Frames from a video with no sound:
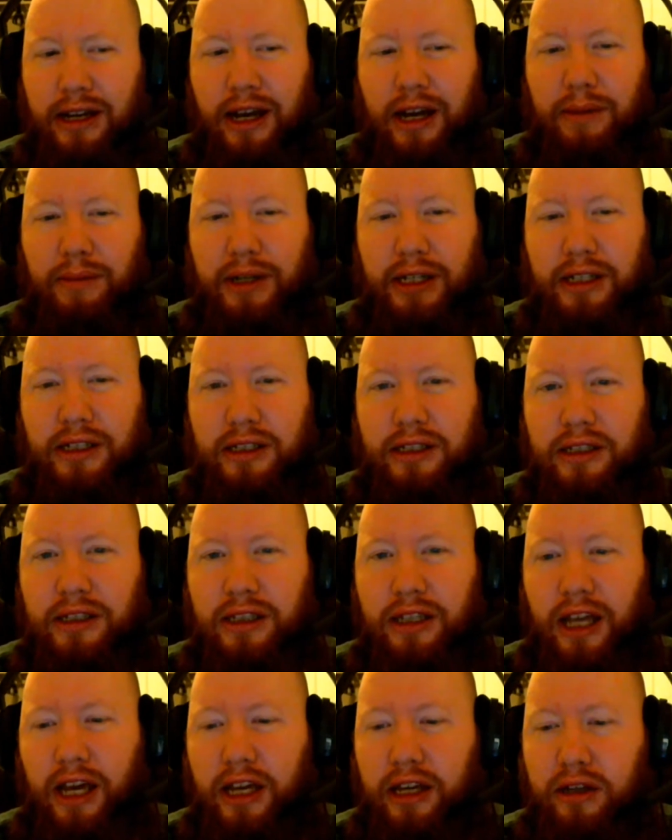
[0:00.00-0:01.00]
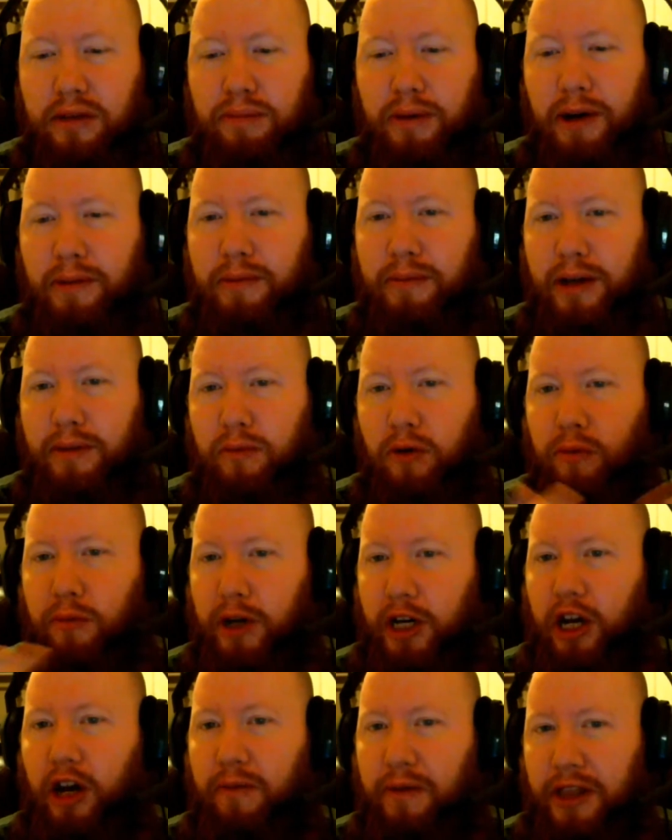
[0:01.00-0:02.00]
I mean, they could probably make more
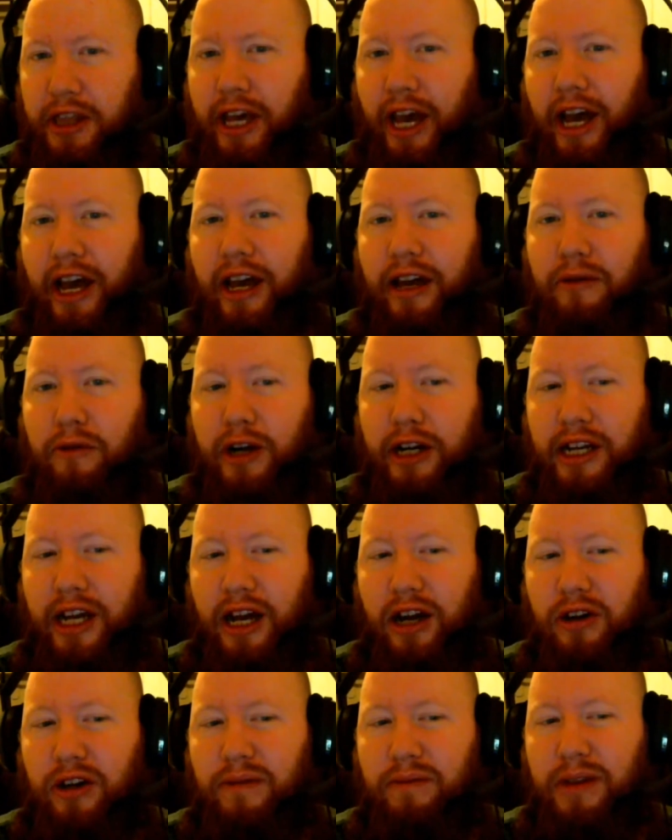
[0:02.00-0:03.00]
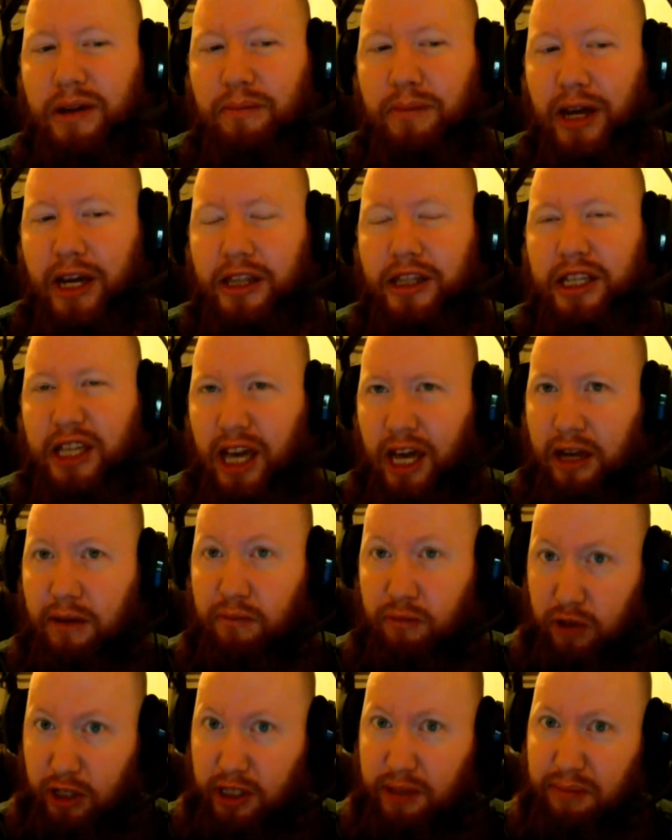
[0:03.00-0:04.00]
money off of that right now if they made the game
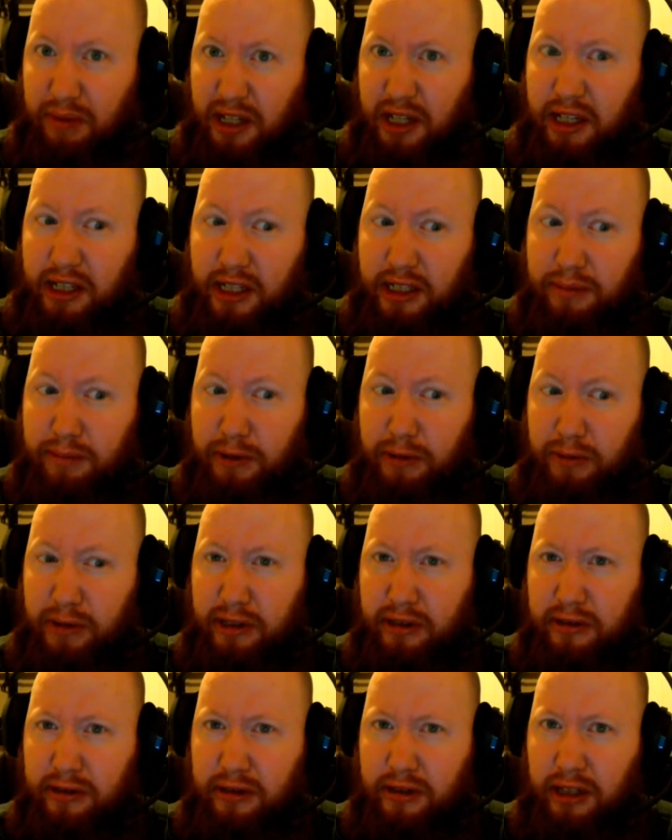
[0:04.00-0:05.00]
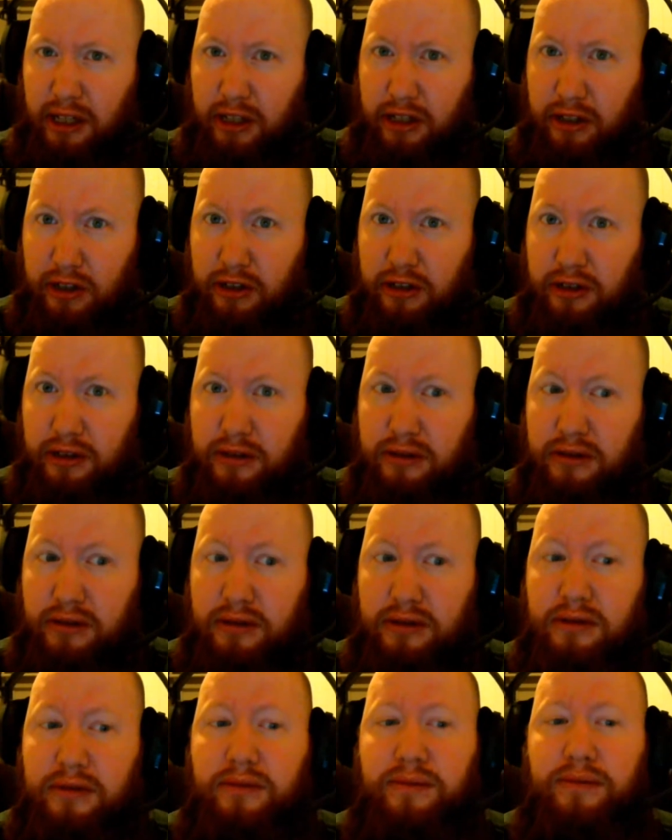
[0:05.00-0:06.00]
free to play. Let's be real. They could.
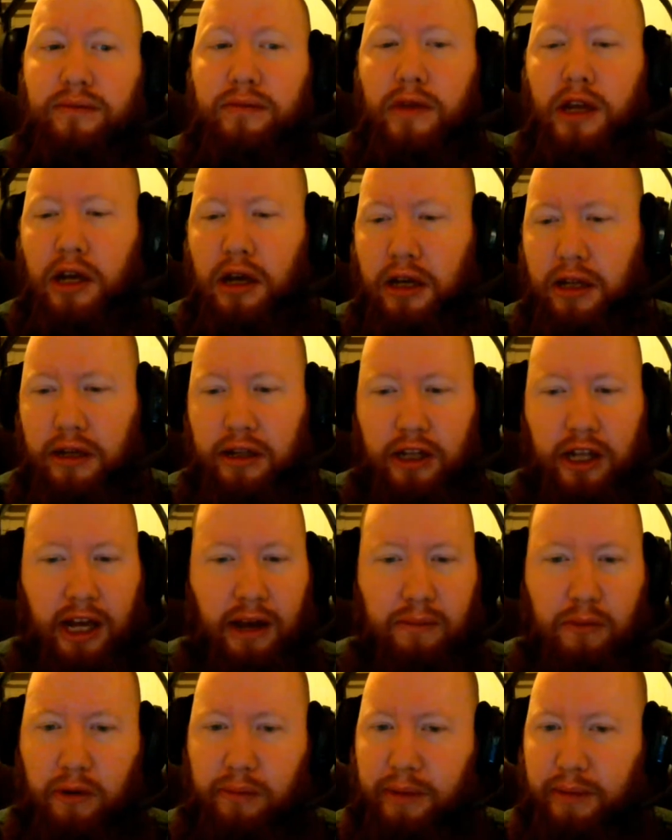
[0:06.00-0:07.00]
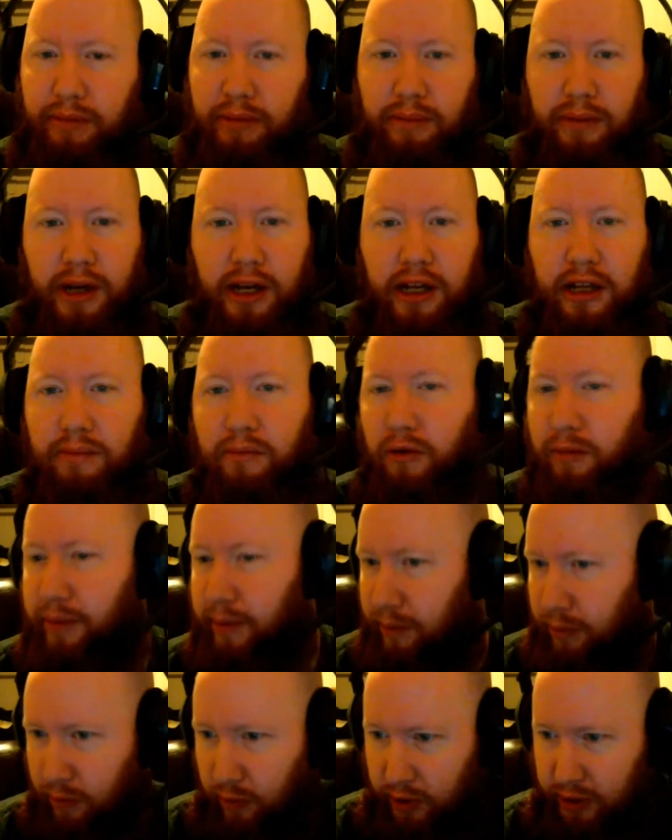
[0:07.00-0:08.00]
They have more people playing it, more
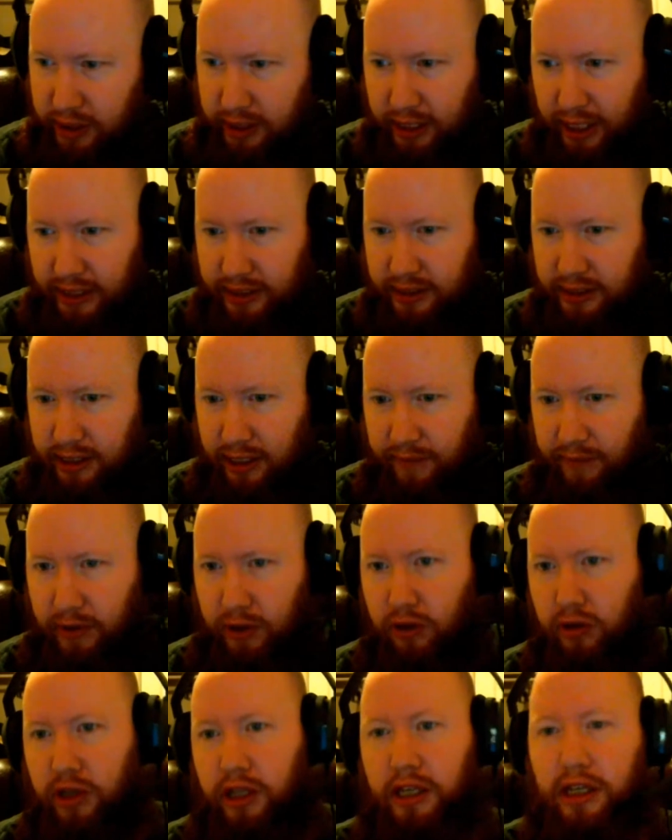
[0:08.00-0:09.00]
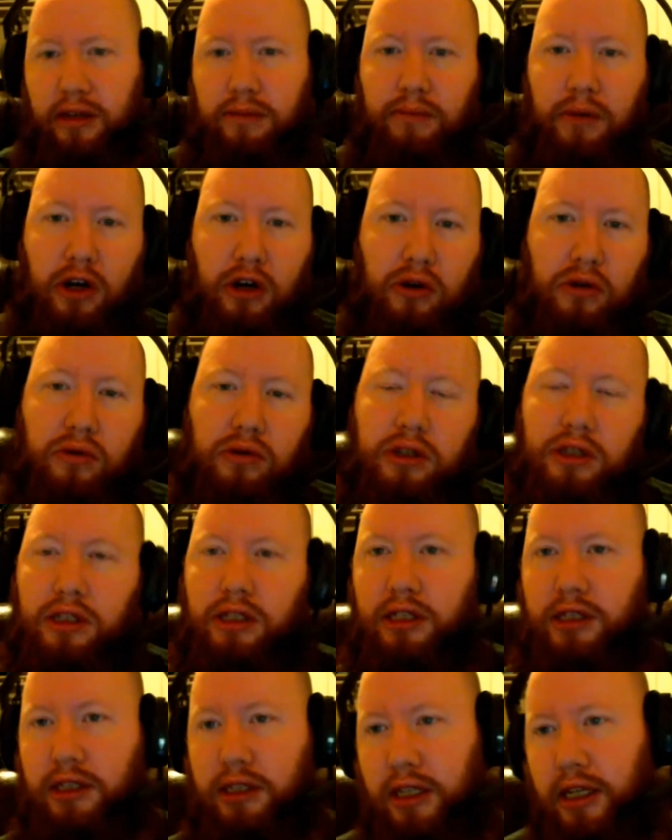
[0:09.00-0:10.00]
people wanting that stuff, the emotes,
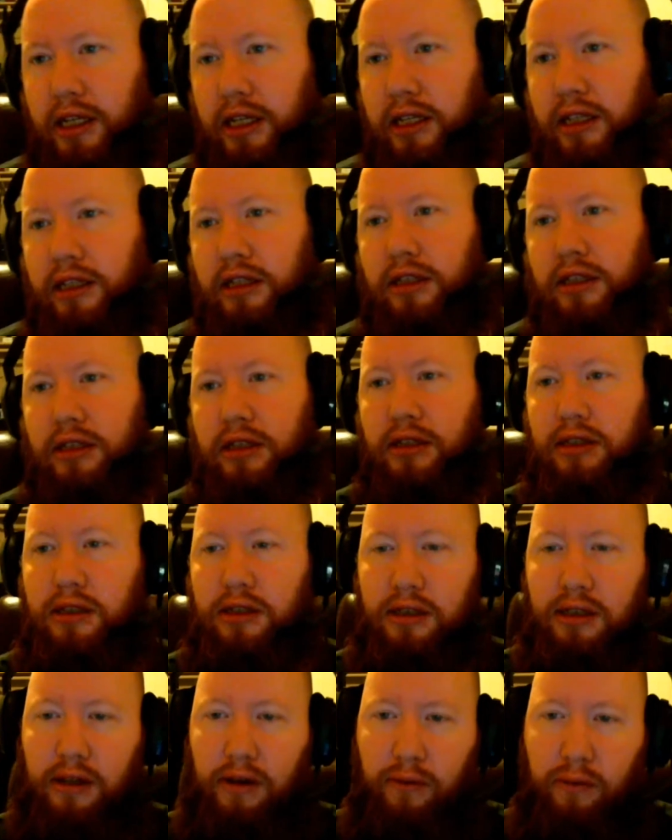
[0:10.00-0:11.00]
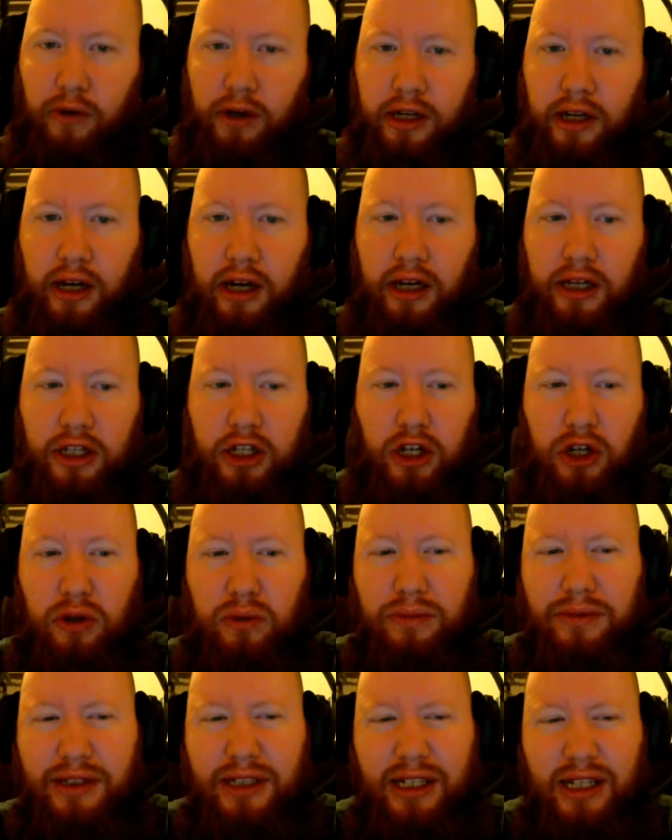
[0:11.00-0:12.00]
the skins, of whatnot.